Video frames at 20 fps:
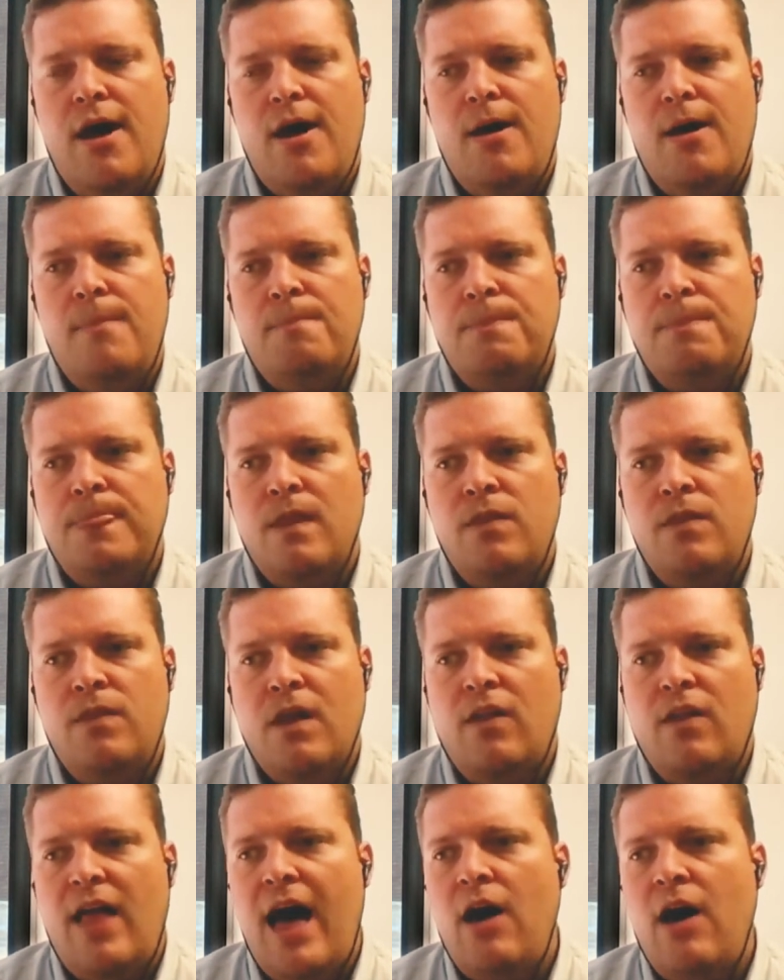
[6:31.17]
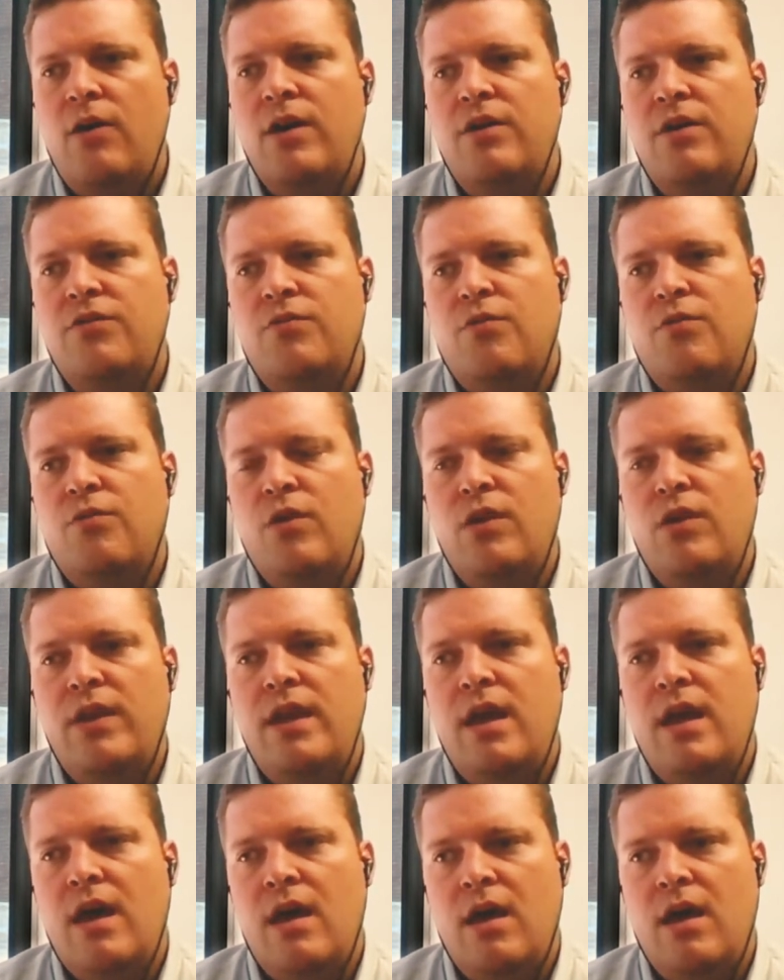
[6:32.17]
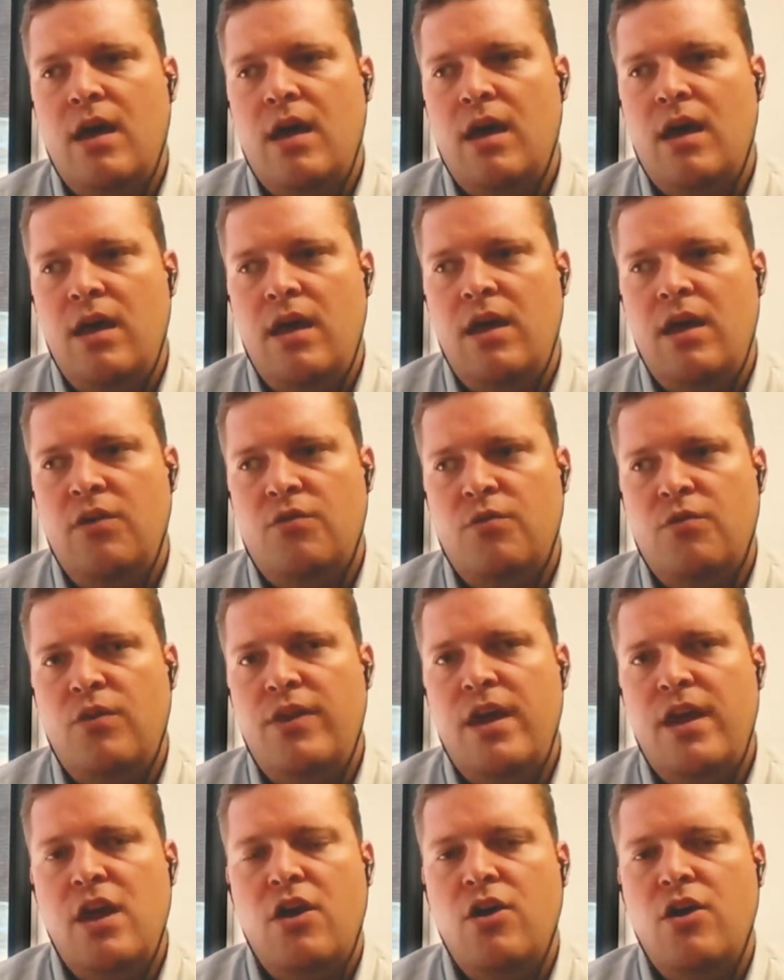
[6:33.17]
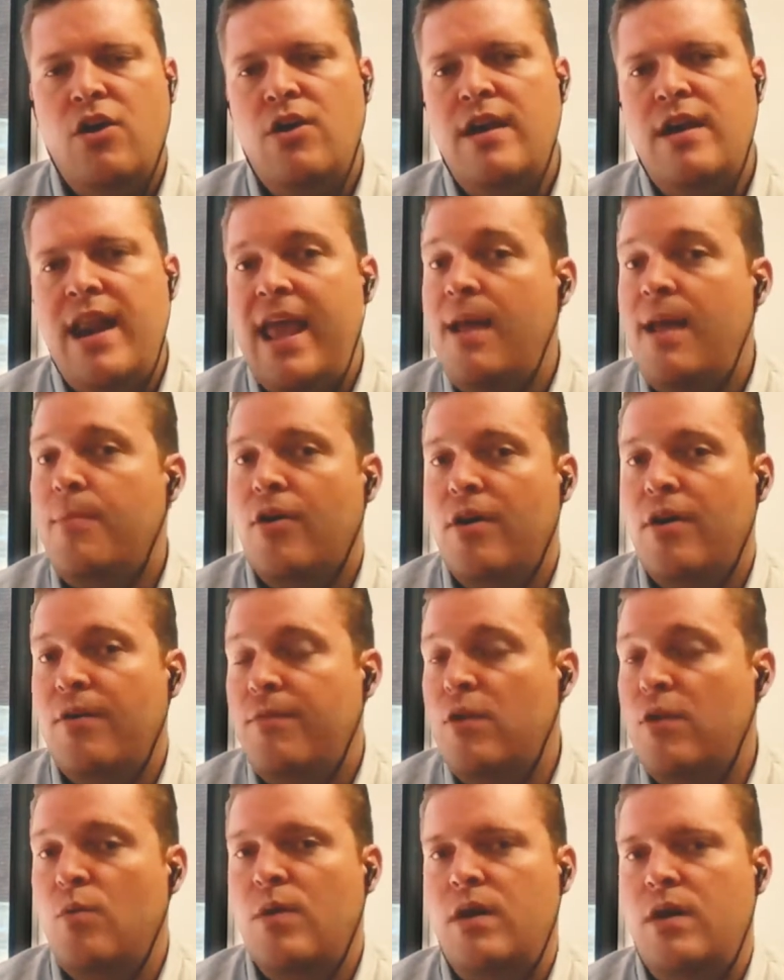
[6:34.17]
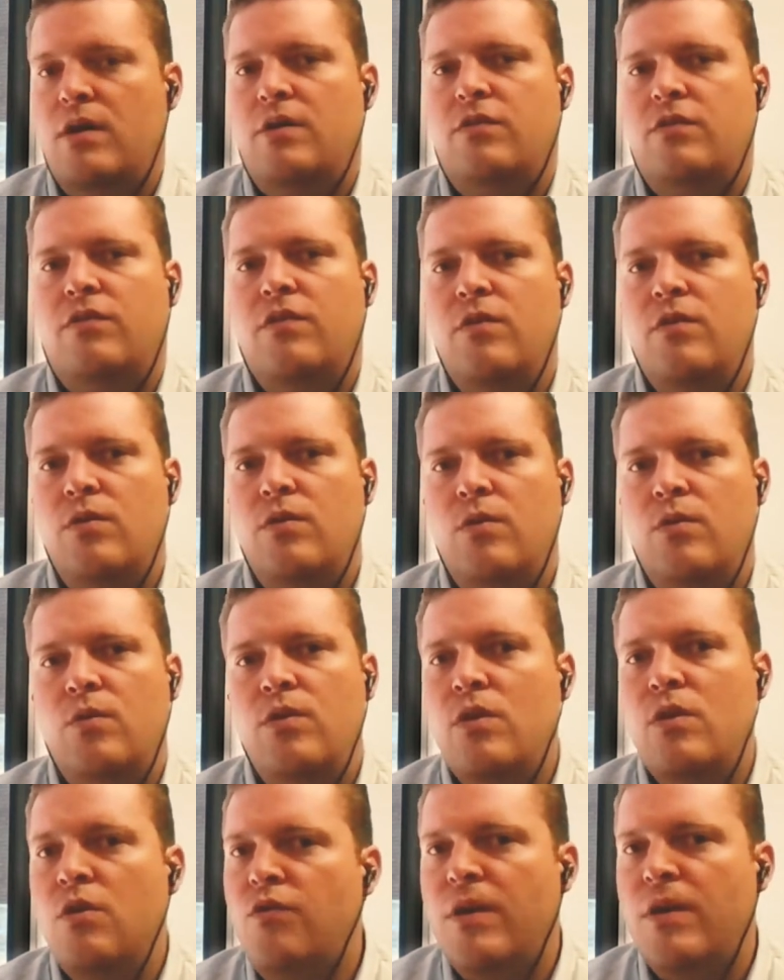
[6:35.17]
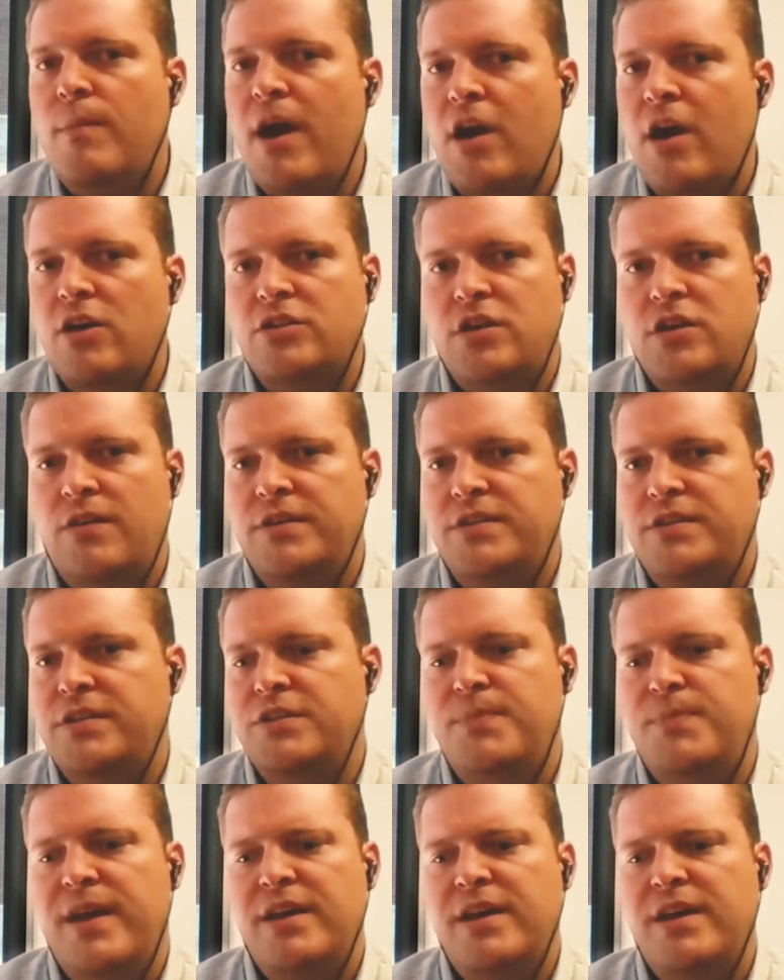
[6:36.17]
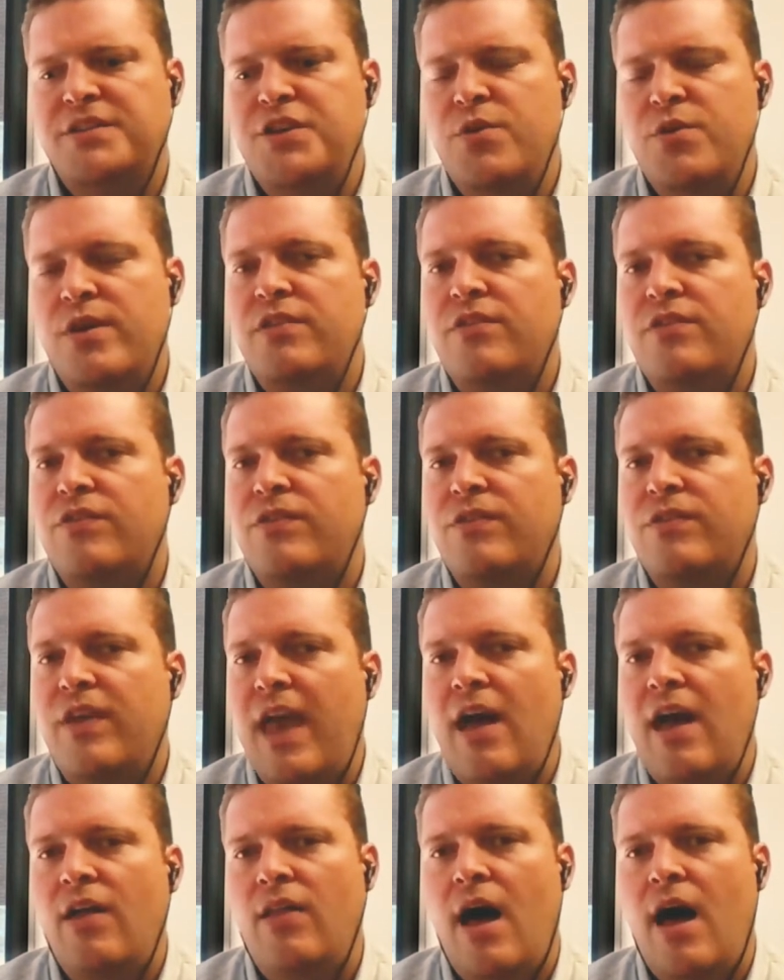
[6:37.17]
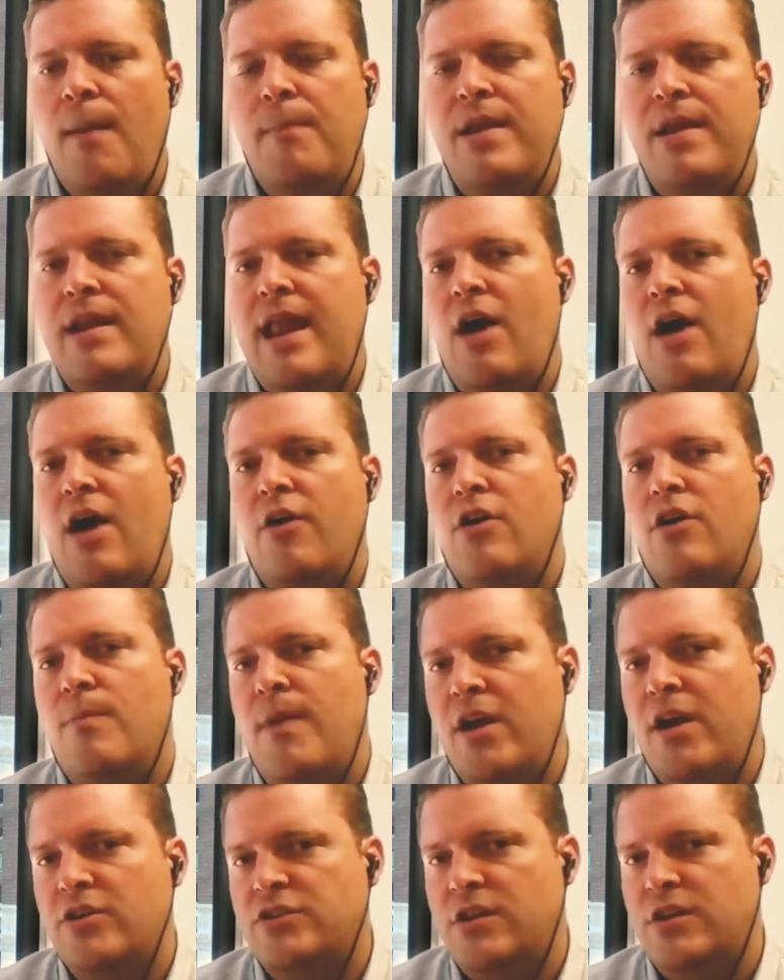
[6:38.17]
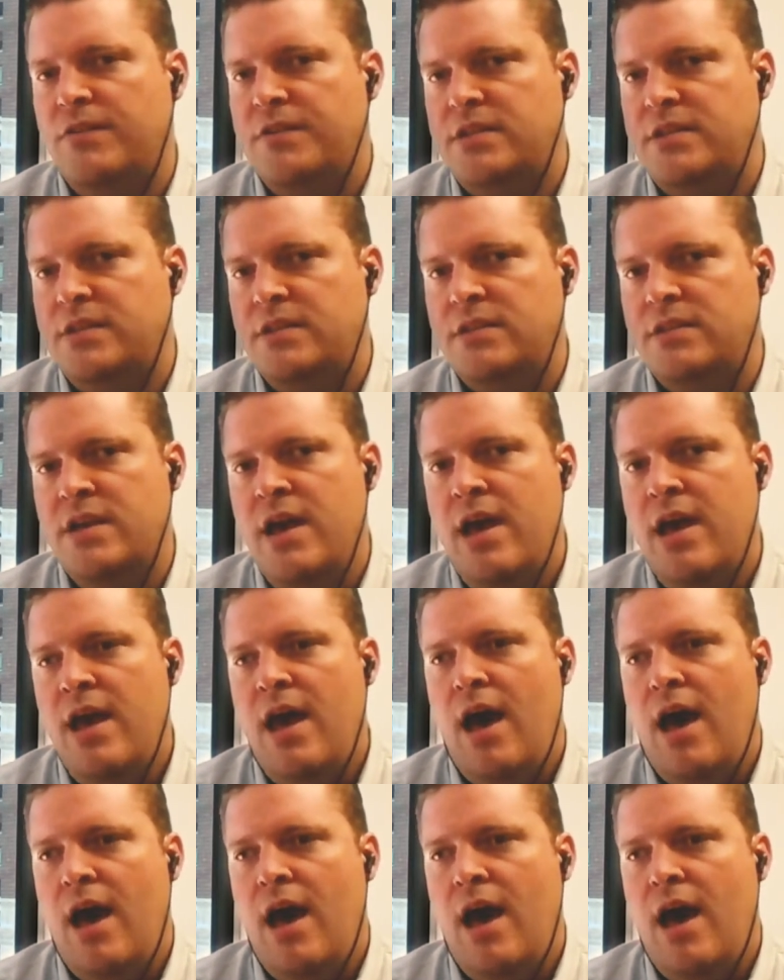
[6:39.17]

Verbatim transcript: Um, the cloud is really a is really a good neighbor, if you will, to using microservices, because you can scale up and down your microservices,